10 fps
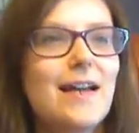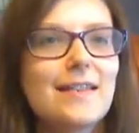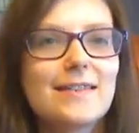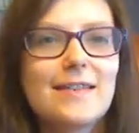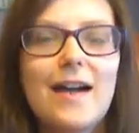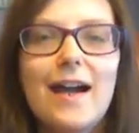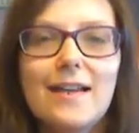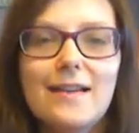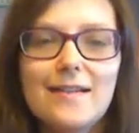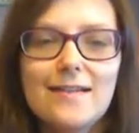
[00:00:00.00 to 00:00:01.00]
So I
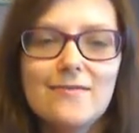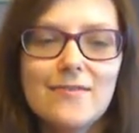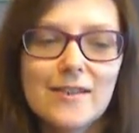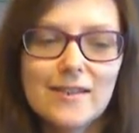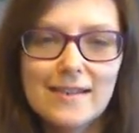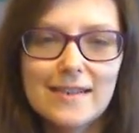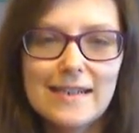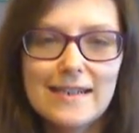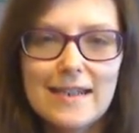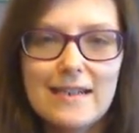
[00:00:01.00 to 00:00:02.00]
like Russell T
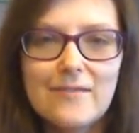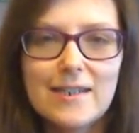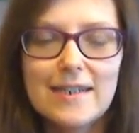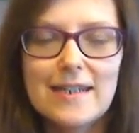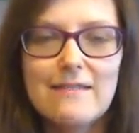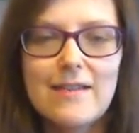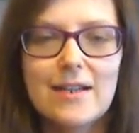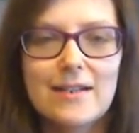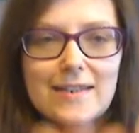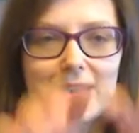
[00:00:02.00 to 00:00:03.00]
Davies era
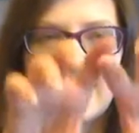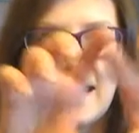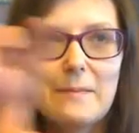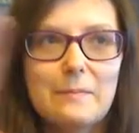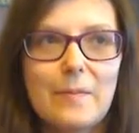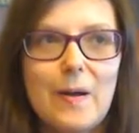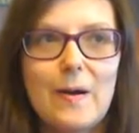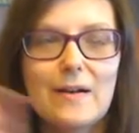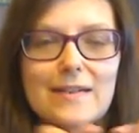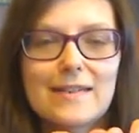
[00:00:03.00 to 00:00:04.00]
because it's like
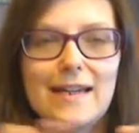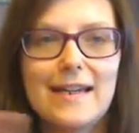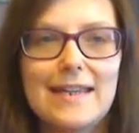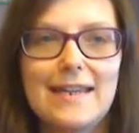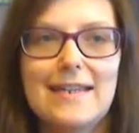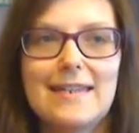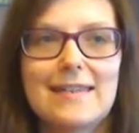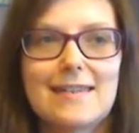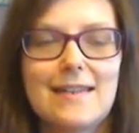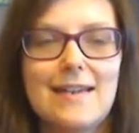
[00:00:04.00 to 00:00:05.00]
blocks like
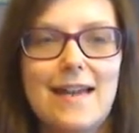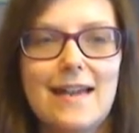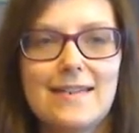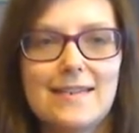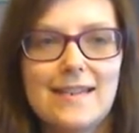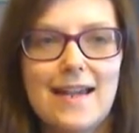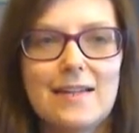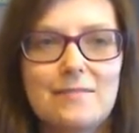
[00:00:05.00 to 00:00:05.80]
this. It's like